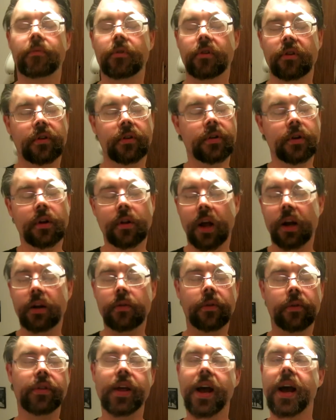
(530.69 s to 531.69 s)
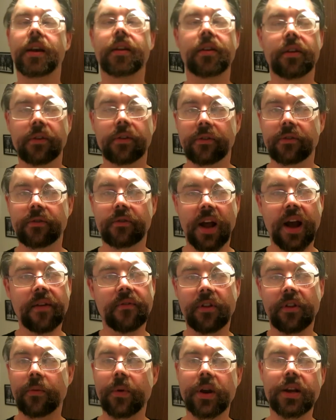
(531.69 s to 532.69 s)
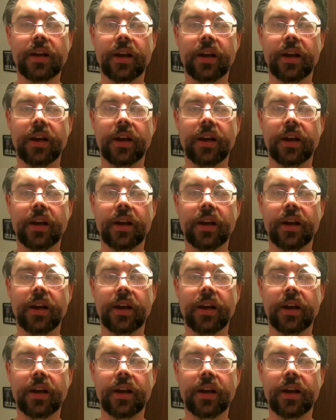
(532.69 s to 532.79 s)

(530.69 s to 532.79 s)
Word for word: Good luck with that, because having three